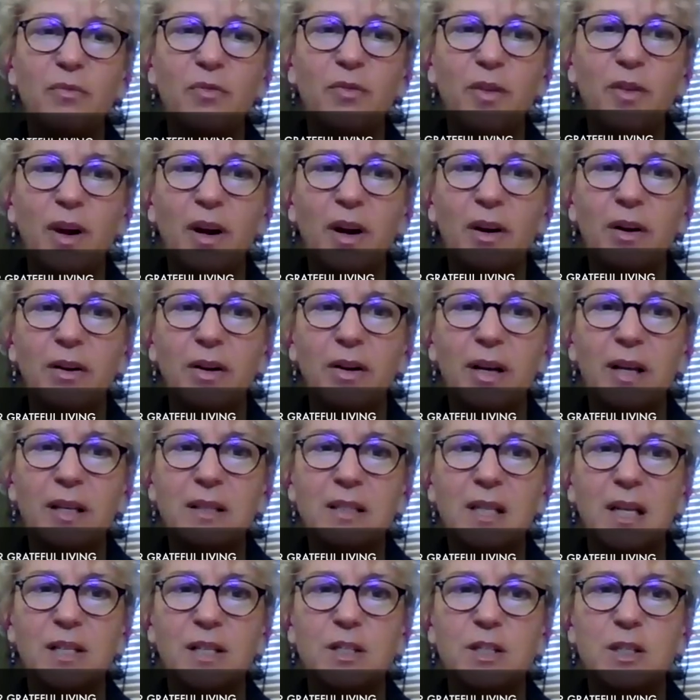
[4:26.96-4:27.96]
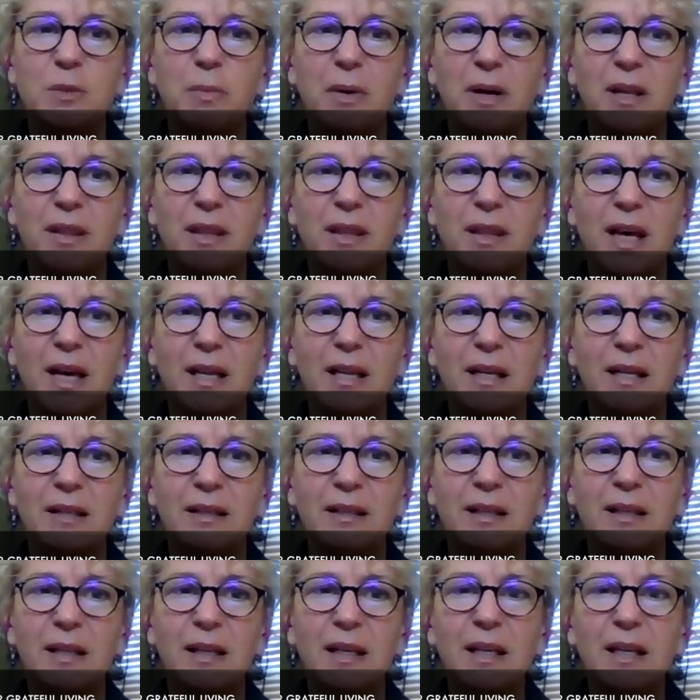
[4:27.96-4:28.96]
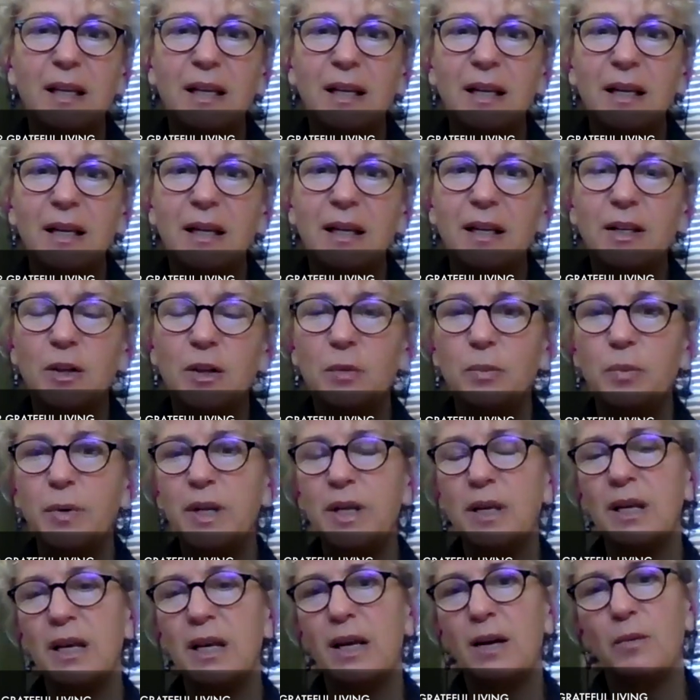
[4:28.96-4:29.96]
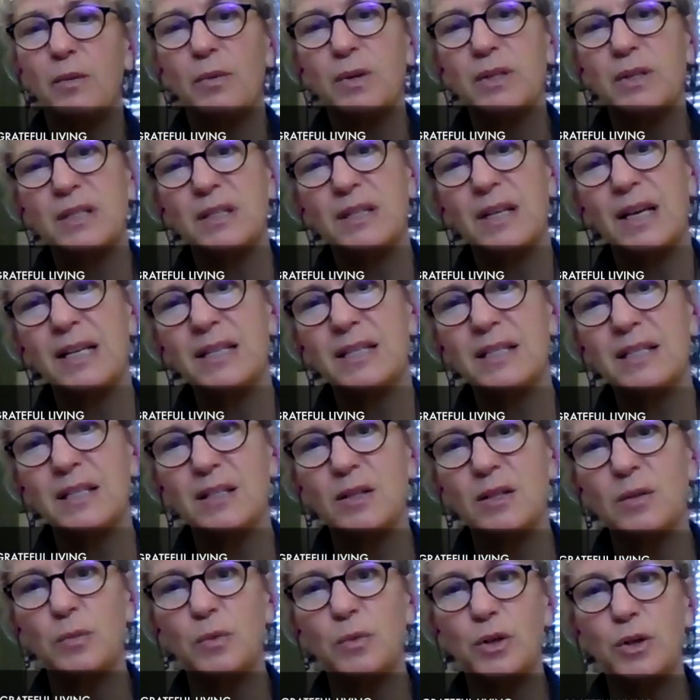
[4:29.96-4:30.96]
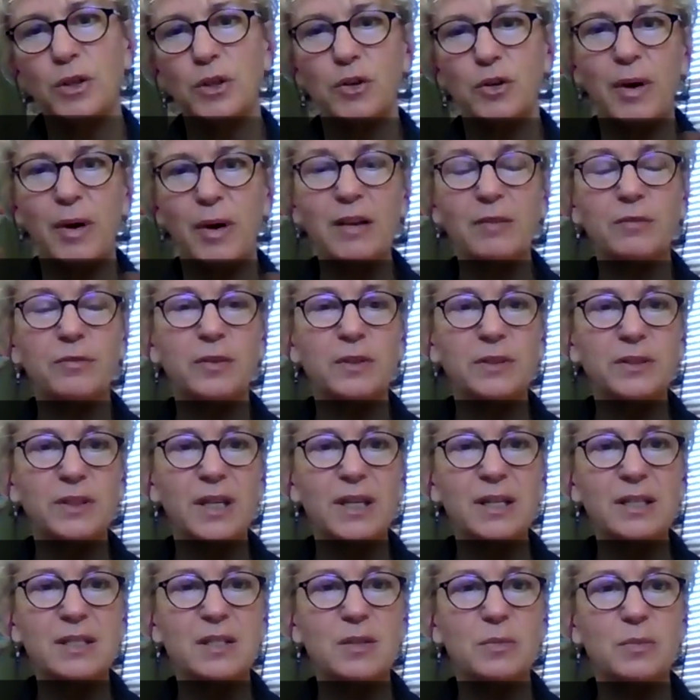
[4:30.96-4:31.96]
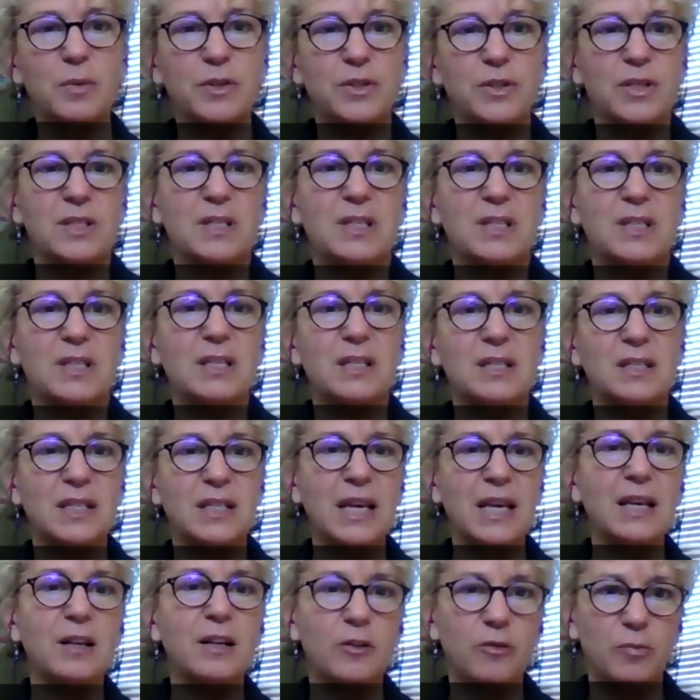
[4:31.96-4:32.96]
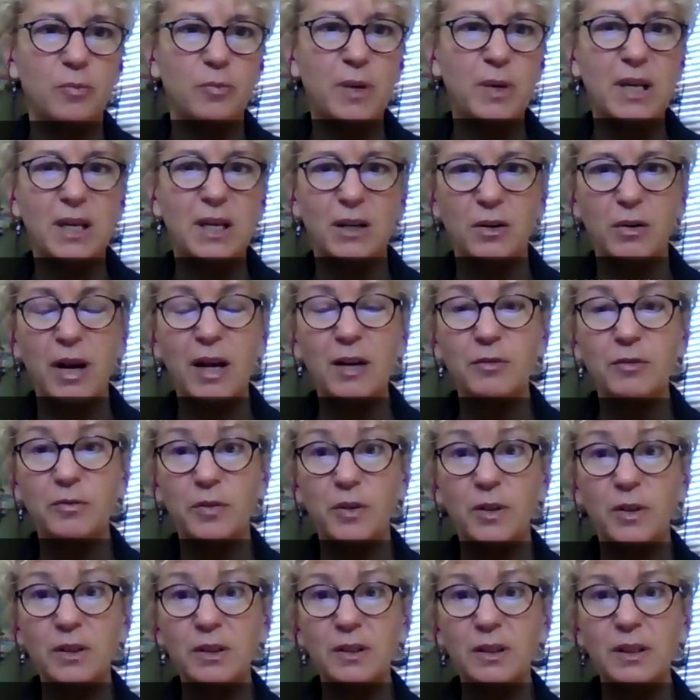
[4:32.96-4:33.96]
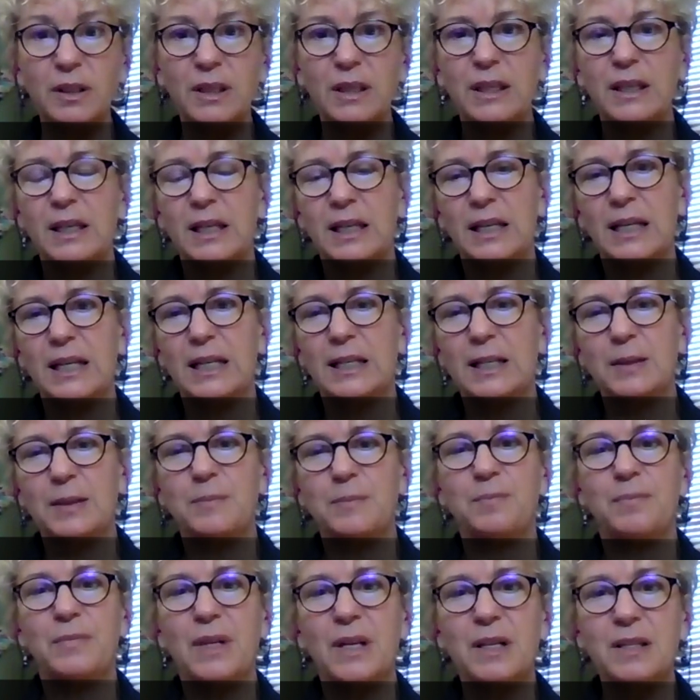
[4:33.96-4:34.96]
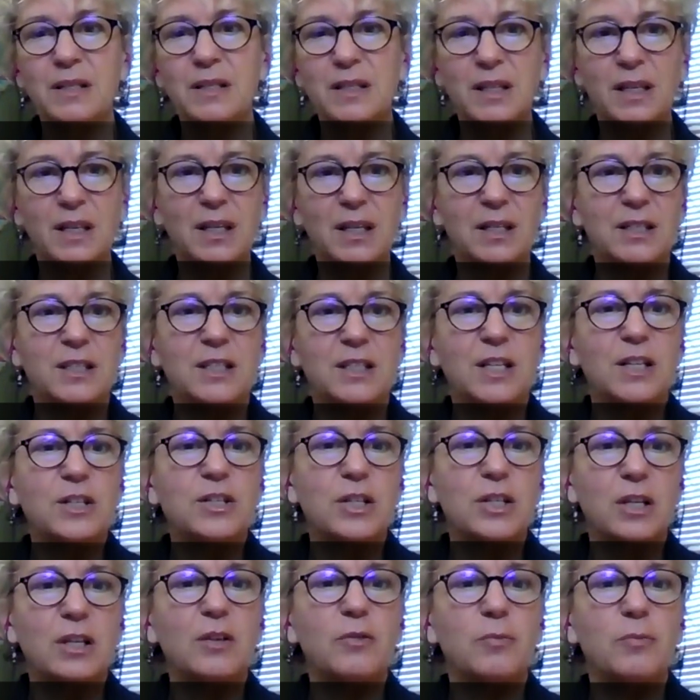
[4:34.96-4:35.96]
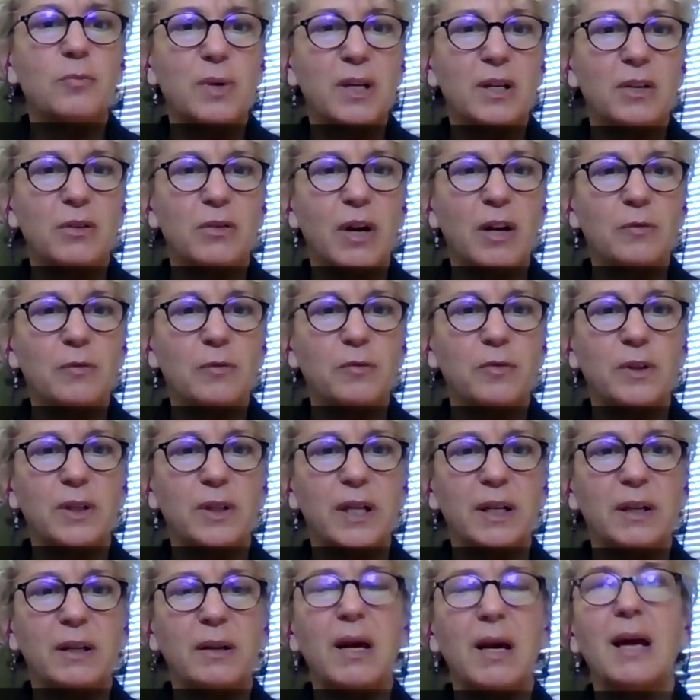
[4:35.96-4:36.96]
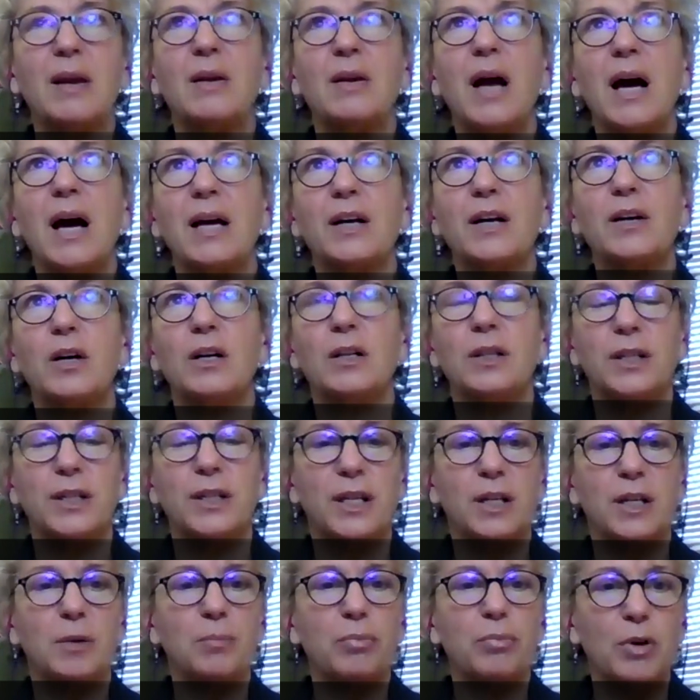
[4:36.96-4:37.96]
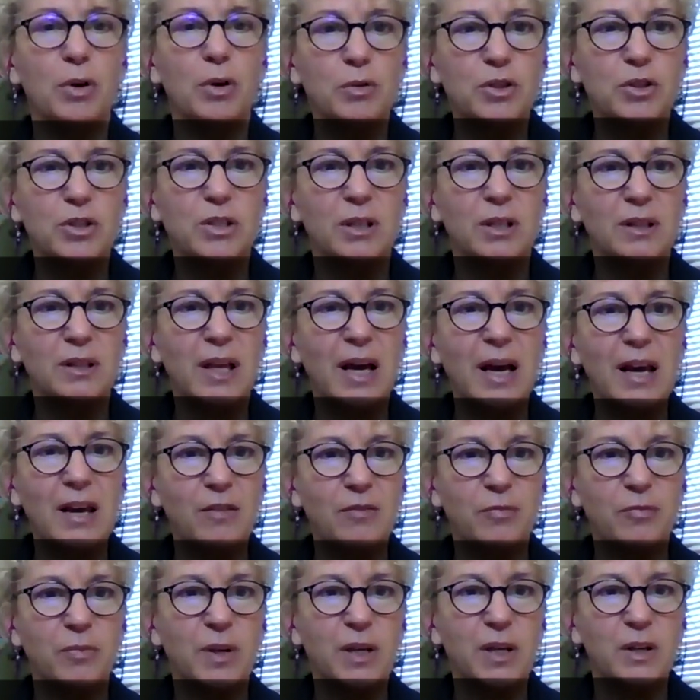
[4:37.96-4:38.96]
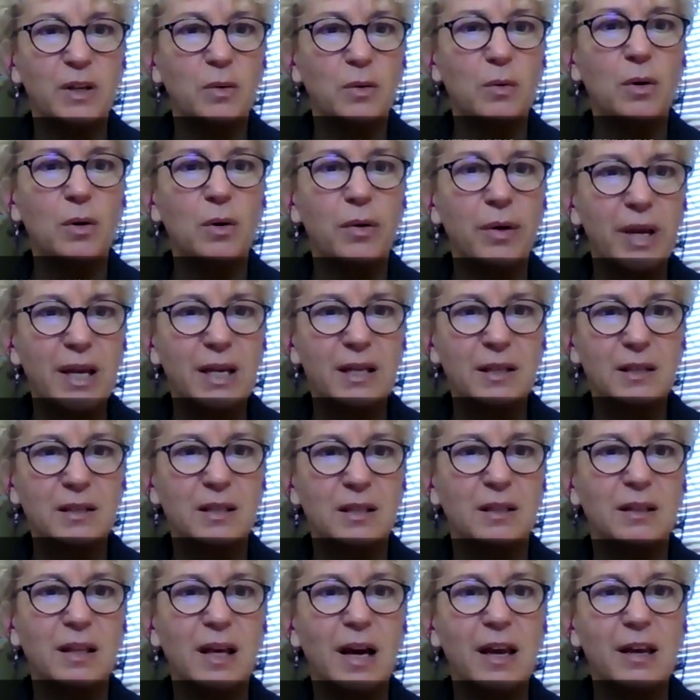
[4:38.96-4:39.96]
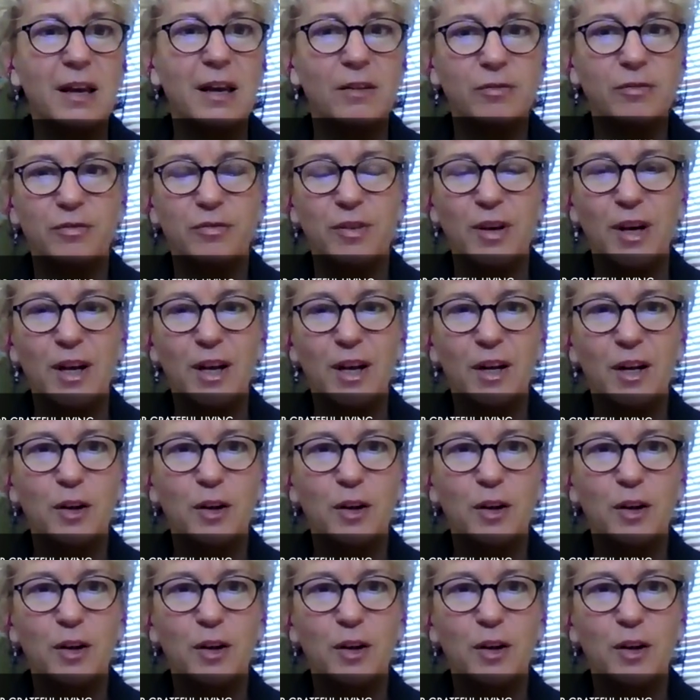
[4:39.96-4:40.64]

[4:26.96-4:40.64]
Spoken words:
I'm very touched by that. And you know, what's nice is the word gratefulness, which is the state of being grateful. It's the condition of being grateful. And I call it an approach to life. We can orient to life